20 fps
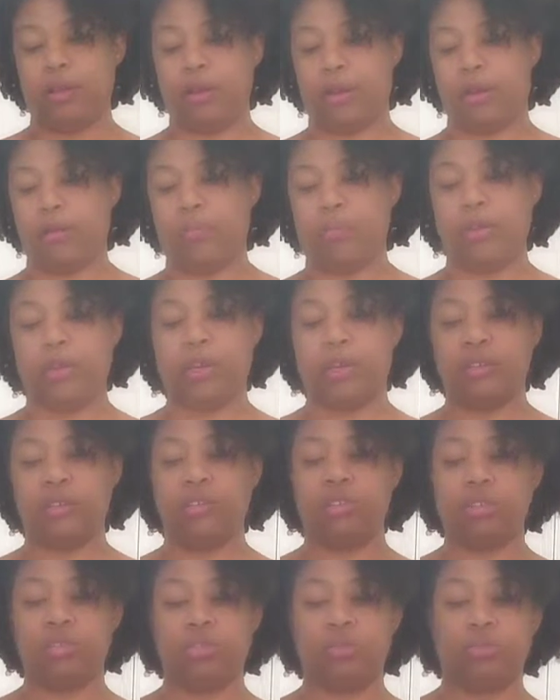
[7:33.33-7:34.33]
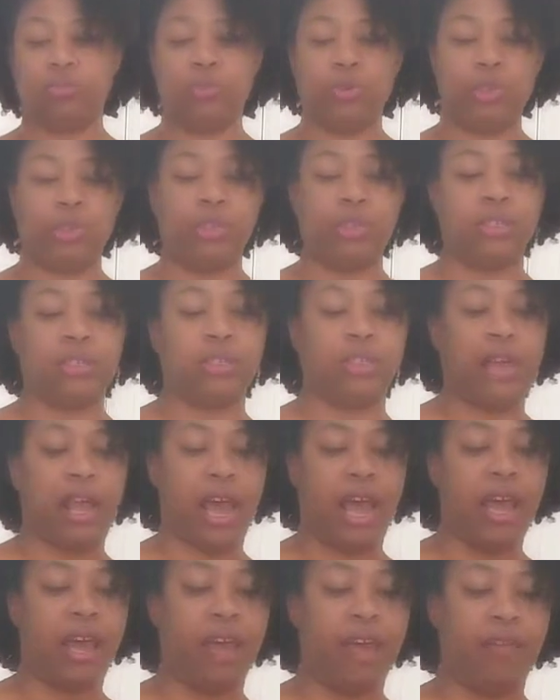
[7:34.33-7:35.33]
Now, because this wood doesn't
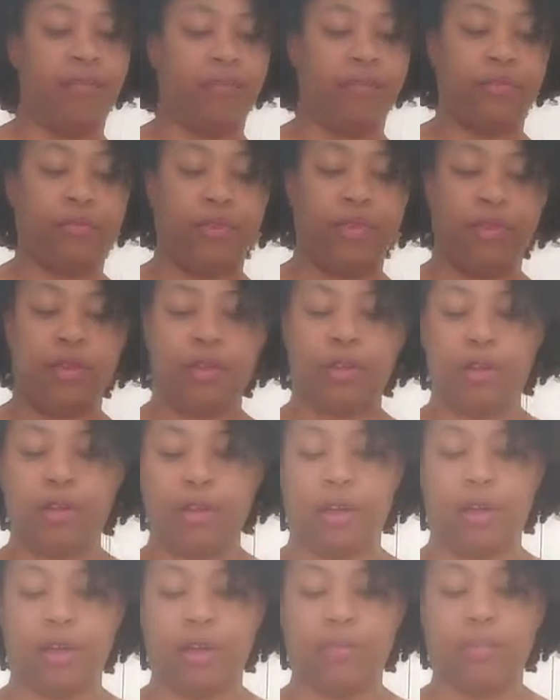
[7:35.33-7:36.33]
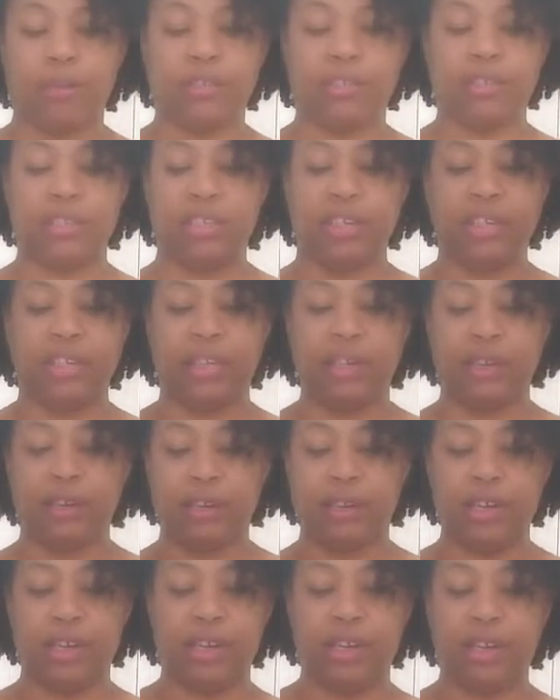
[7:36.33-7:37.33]
have a sealant
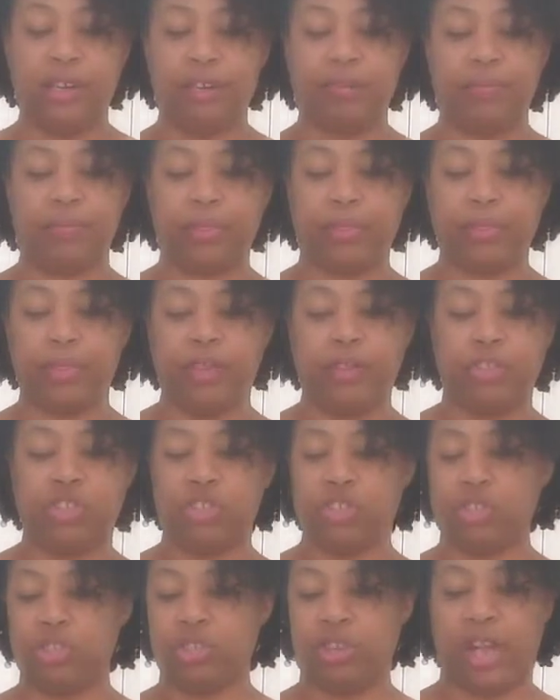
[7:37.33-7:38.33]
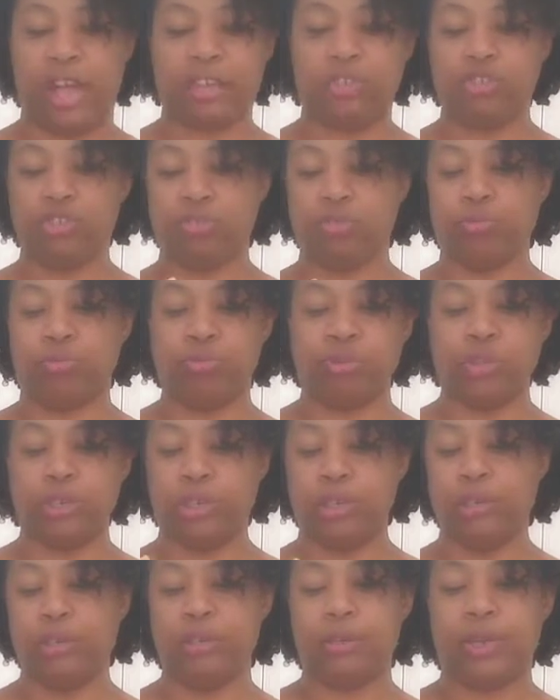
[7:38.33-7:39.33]
on it, it's just natural
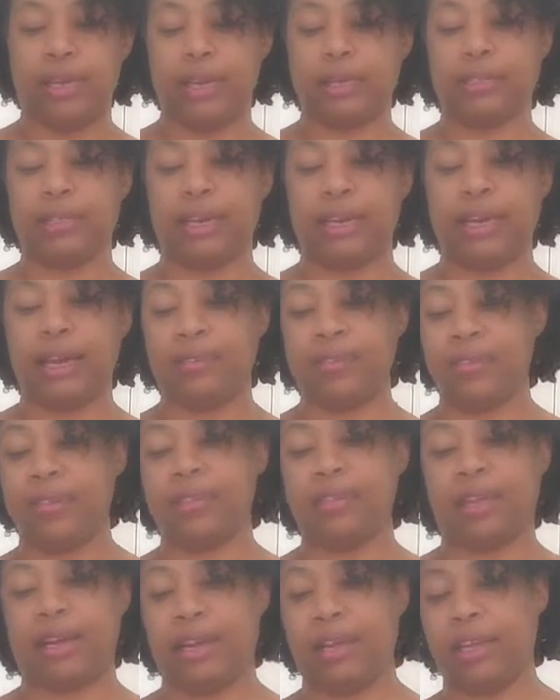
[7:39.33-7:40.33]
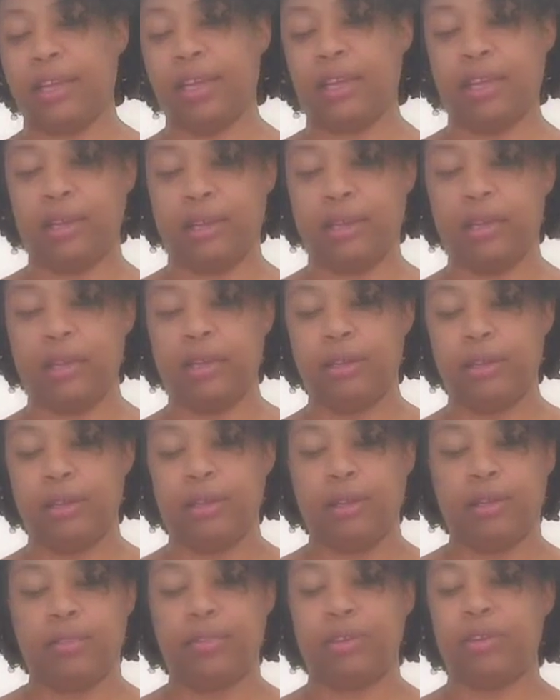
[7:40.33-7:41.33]
wood. Like I said, I got these at IKEA.
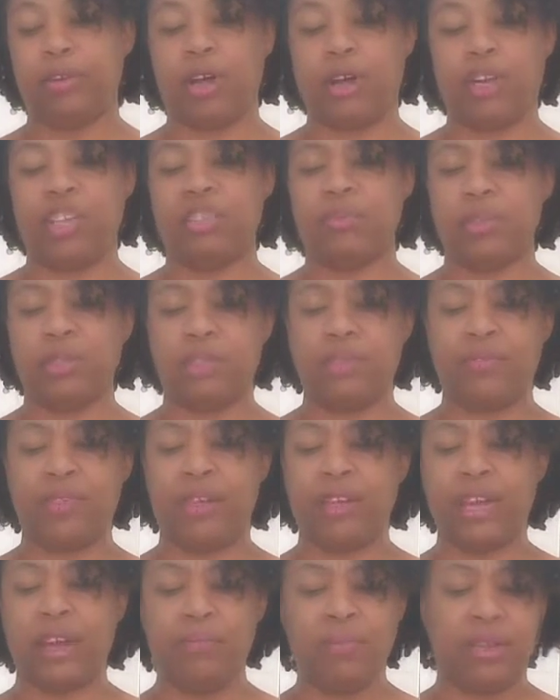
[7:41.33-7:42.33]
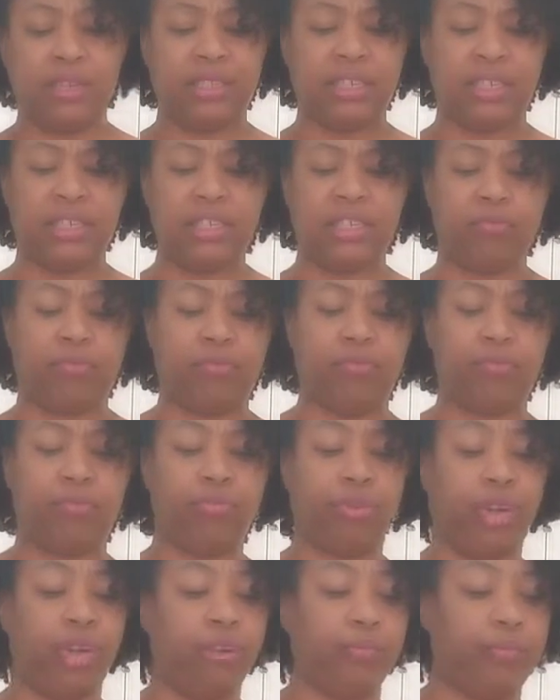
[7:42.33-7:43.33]
They're not expensive. They come in sets of
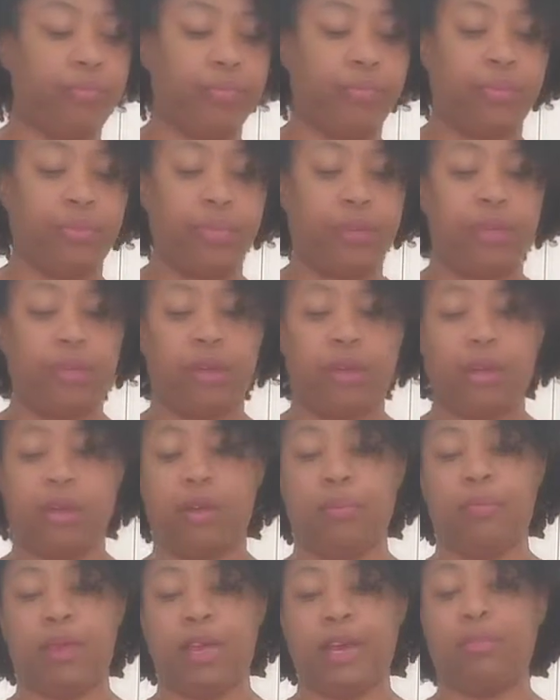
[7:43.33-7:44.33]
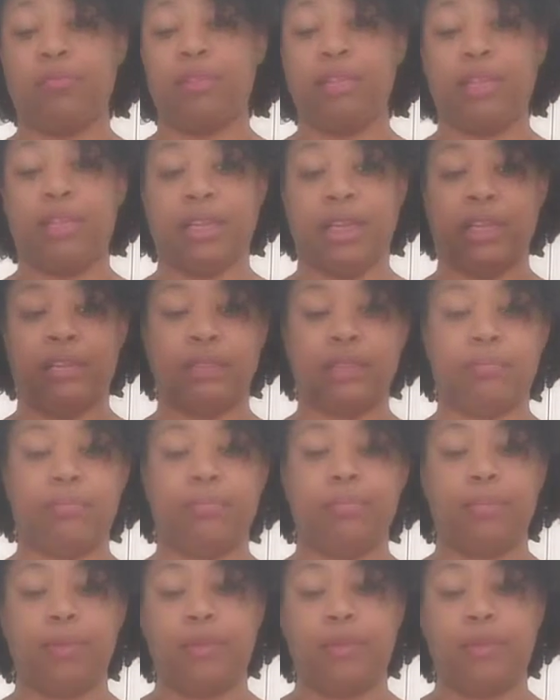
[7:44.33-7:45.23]
3, and I really like them.